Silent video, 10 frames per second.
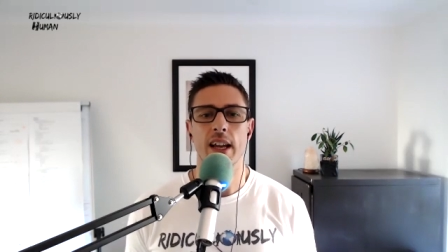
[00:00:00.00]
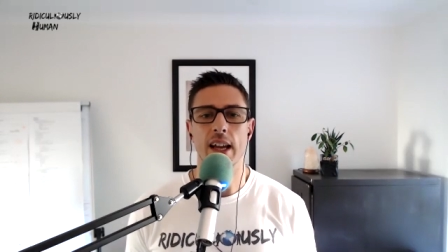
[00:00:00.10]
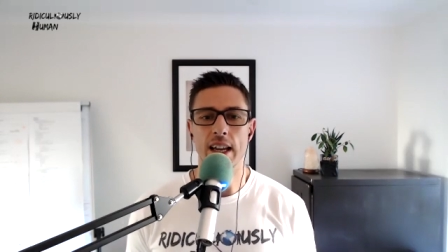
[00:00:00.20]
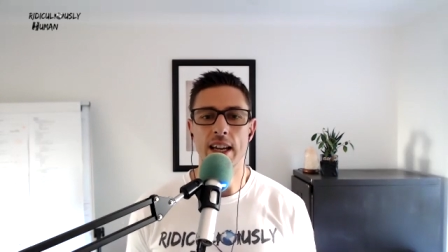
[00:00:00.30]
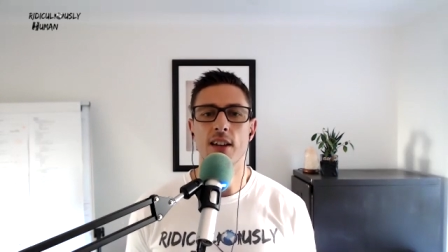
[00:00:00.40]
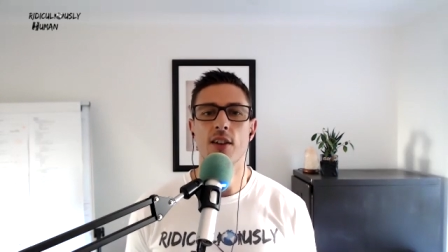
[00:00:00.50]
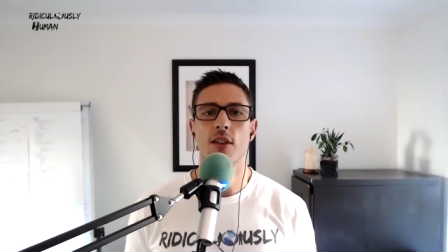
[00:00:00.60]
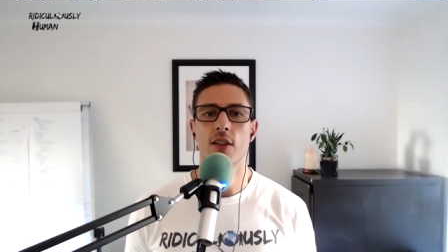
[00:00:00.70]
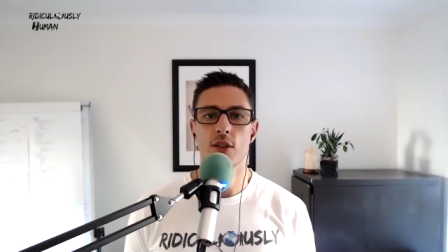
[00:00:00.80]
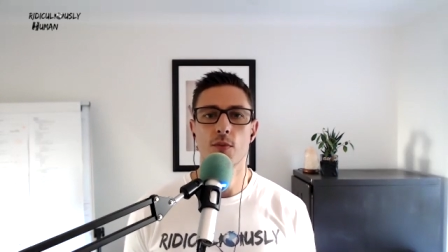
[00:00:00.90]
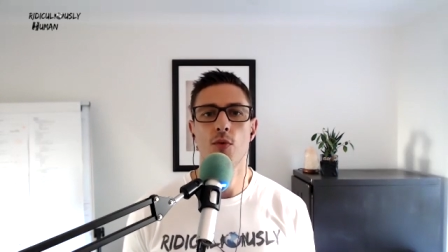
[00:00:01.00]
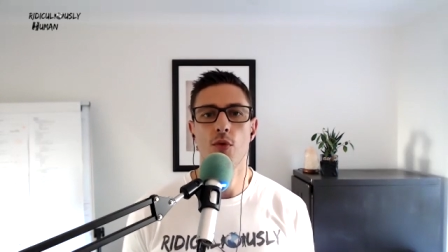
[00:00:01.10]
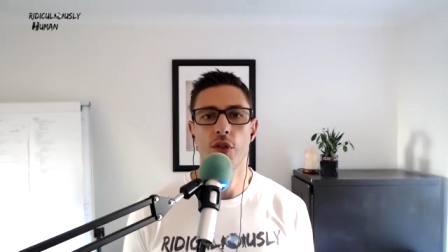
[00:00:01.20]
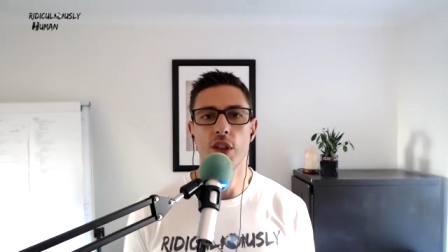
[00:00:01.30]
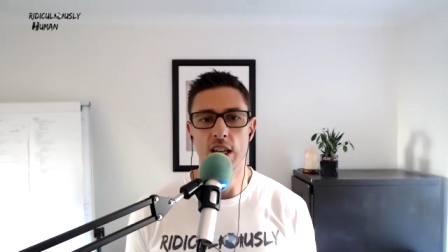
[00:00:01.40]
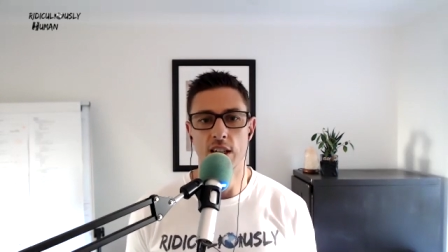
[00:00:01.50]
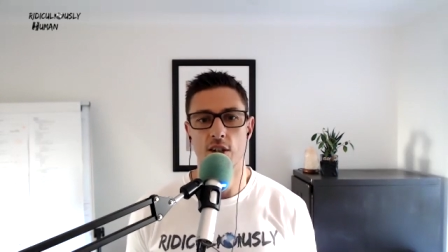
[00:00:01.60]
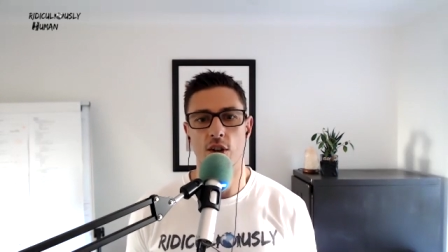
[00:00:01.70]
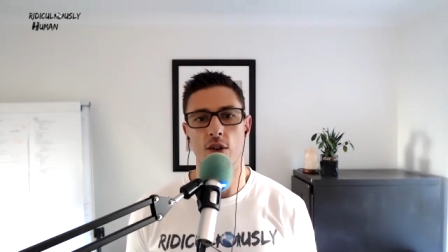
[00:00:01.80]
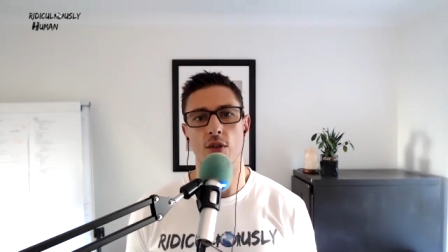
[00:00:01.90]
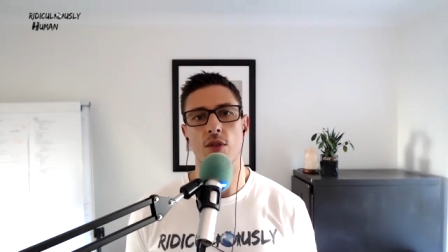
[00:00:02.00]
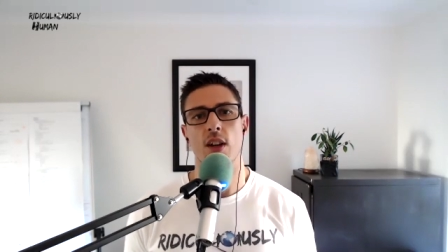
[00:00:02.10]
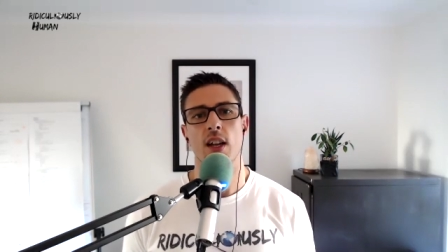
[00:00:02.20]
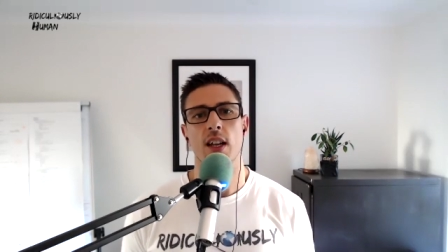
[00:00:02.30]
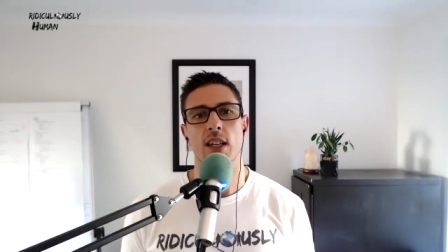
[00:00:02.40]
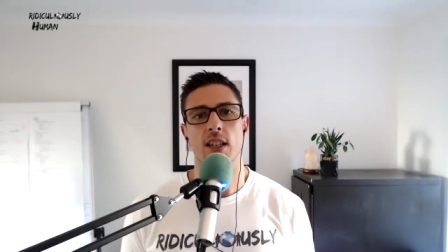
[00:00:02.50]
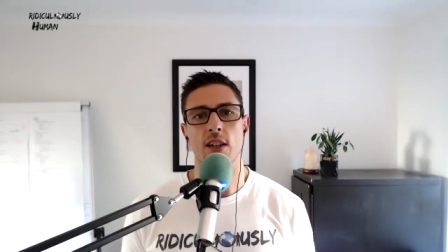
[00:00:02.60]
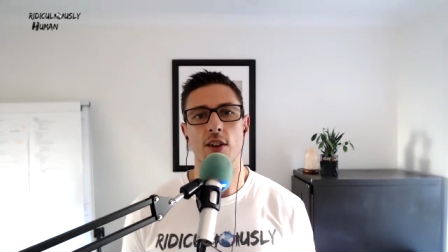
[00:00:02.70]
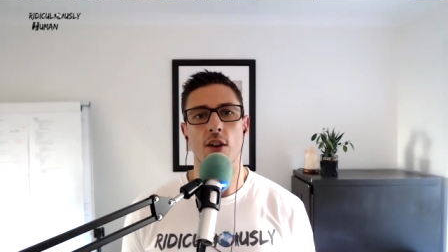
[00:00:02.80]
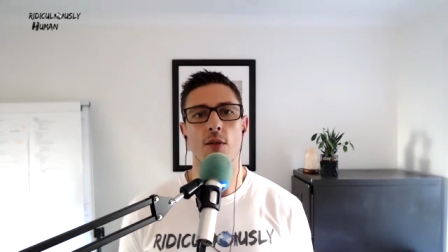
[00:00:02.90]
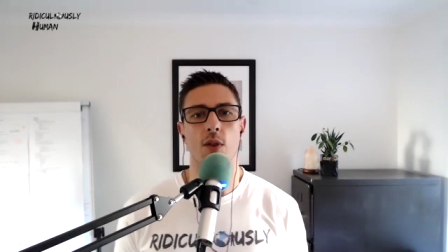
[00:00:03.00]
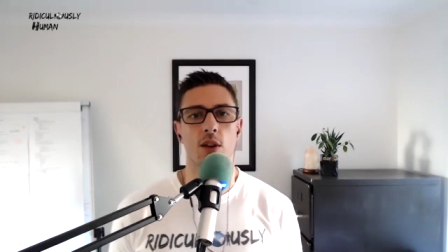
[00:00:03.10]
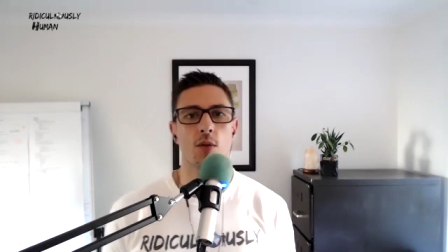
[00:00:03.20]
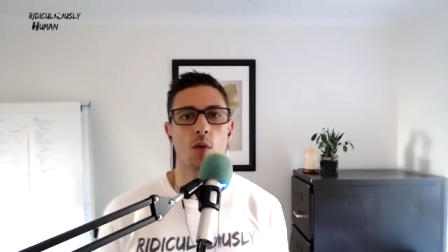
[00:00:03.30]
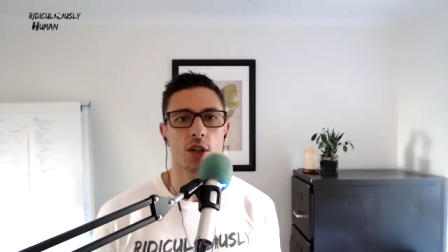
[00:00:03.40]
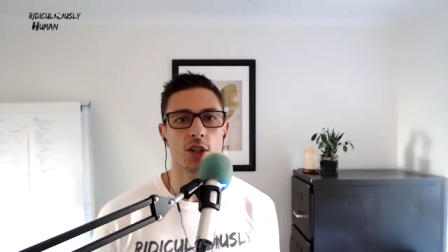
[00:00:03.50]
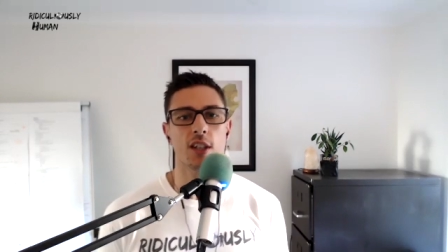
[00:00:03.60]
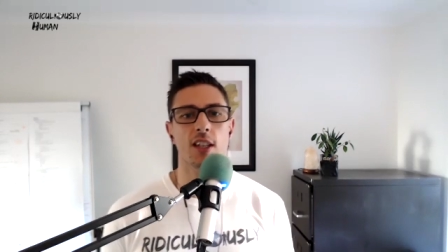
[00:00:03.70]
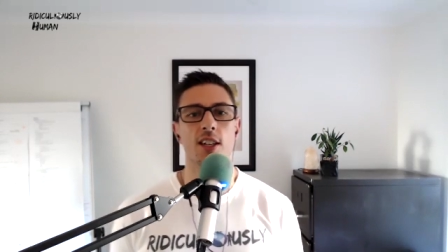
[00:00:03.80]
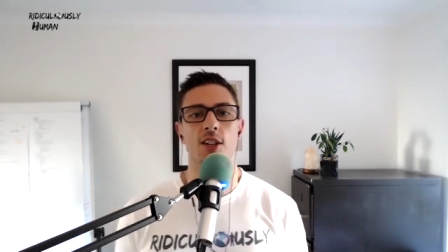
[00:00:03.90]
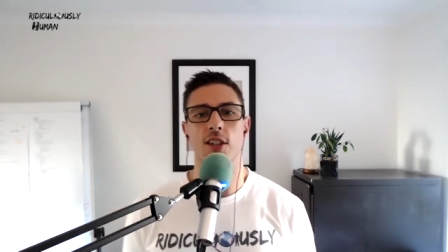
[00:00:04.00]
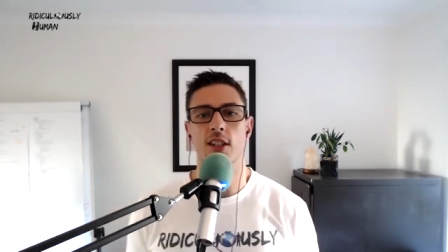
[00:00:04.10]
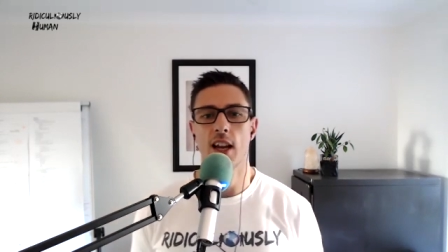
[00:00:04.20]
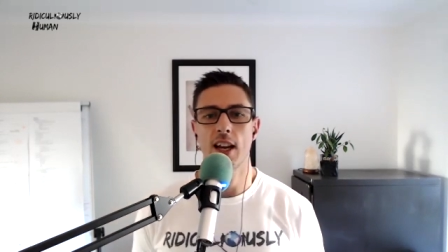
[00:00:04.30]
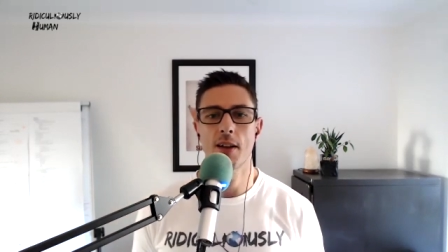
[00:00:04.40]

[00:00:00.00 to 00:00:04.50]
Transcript: in the small things. So, you know, when you wash the dishes, take a